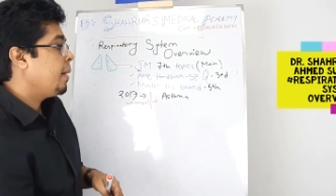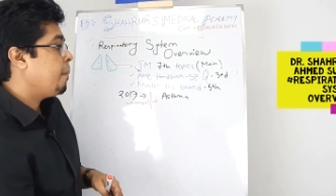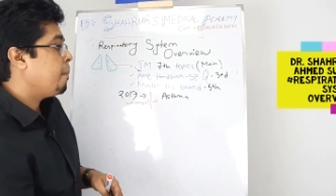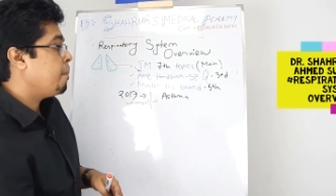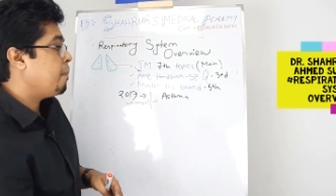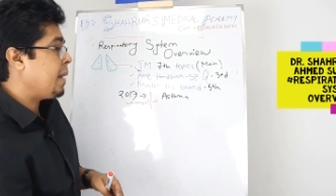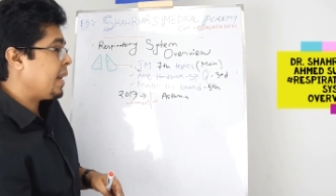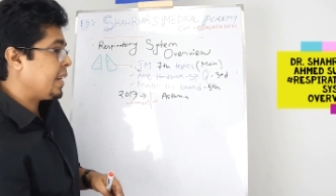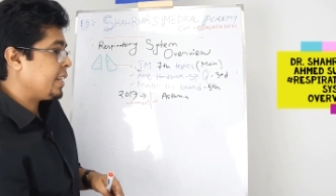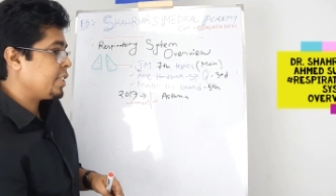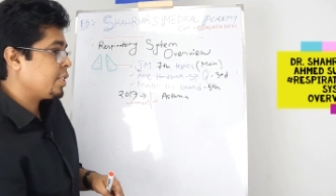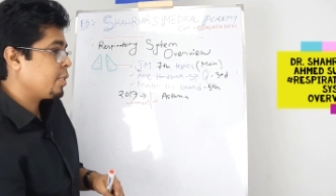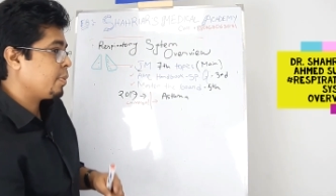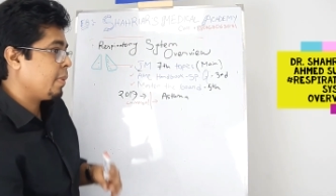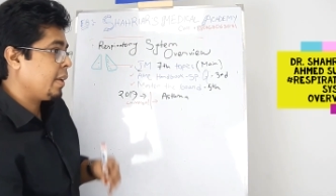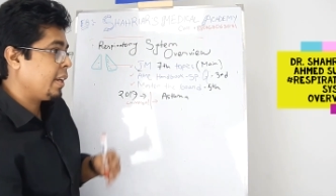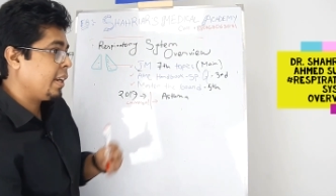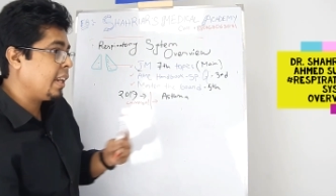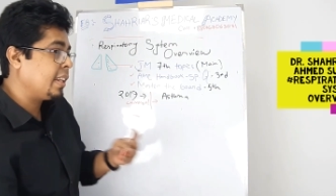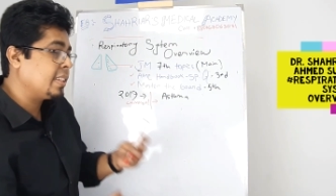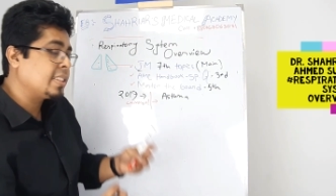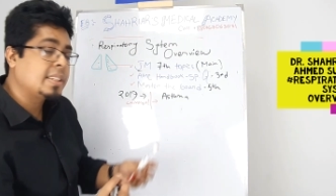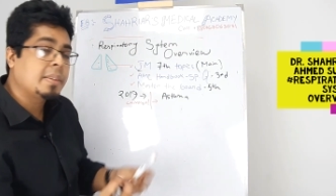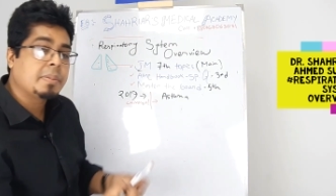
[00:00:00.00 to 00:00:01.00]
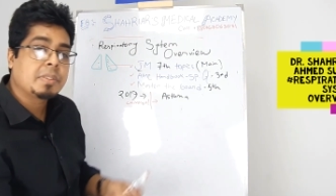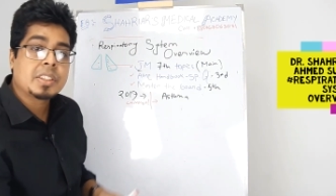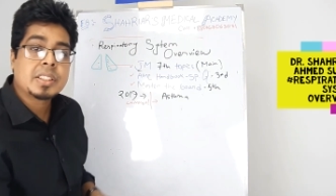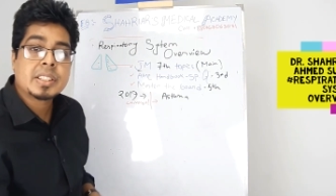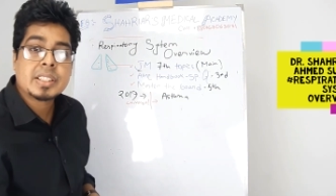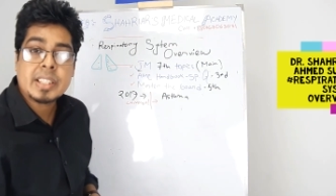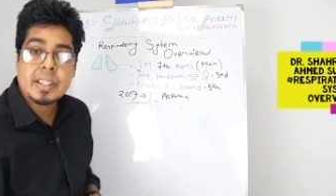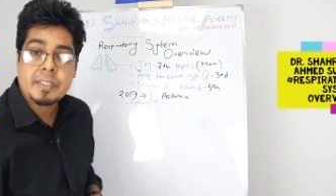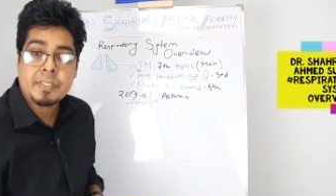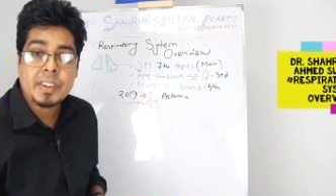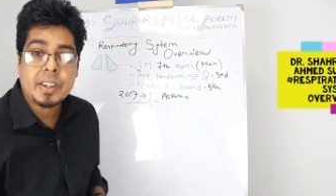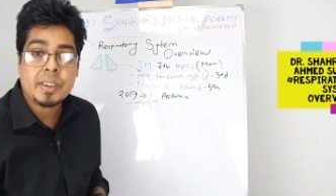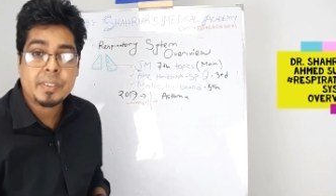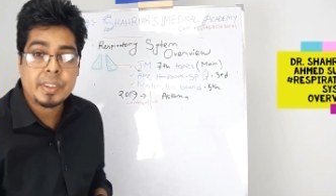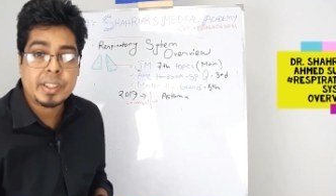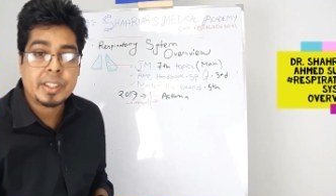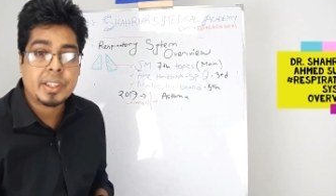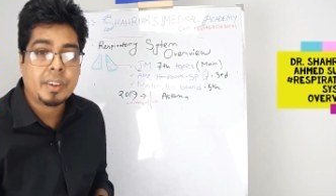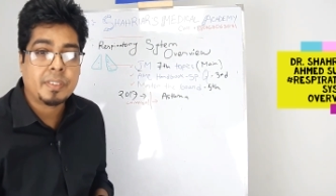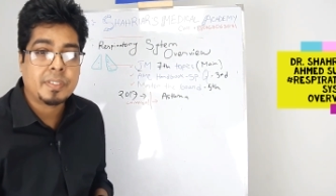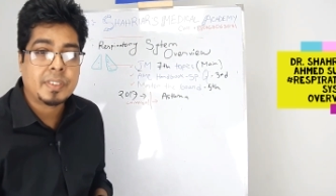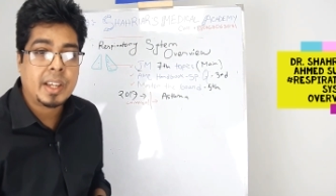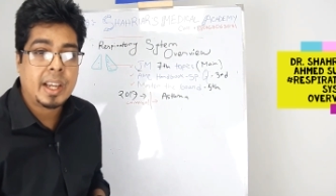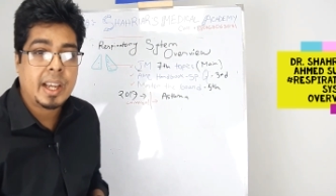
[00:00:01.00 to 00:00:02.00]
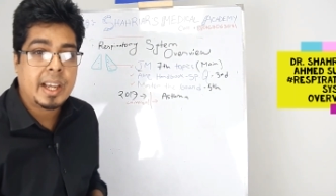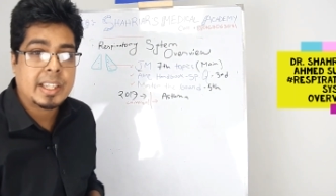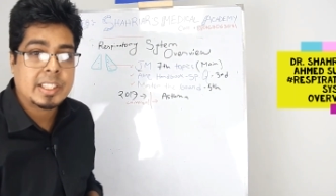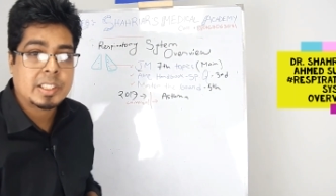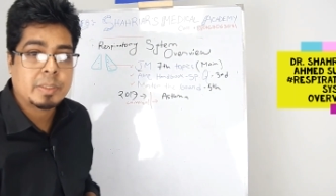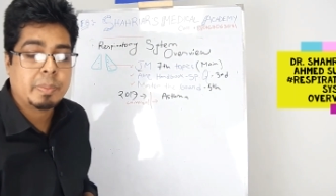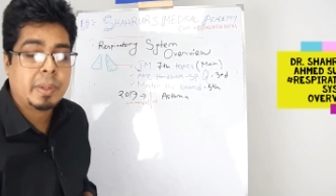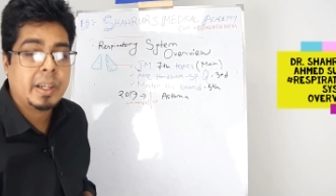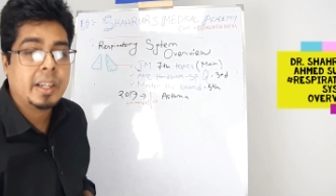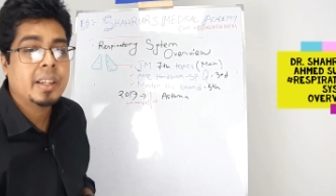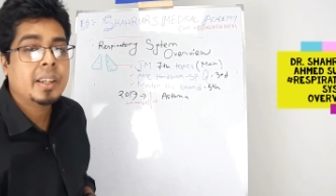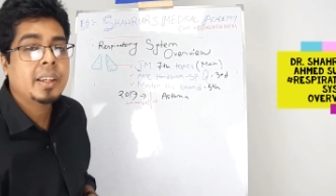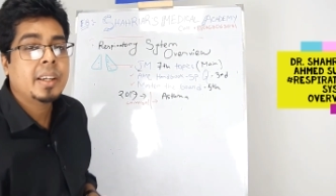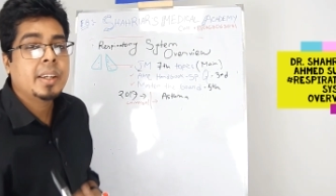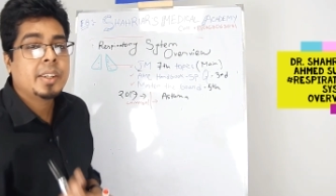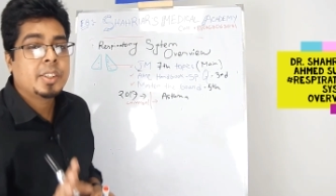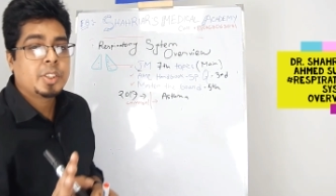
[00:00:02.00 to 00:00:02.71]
management and some of the severity of the asthma.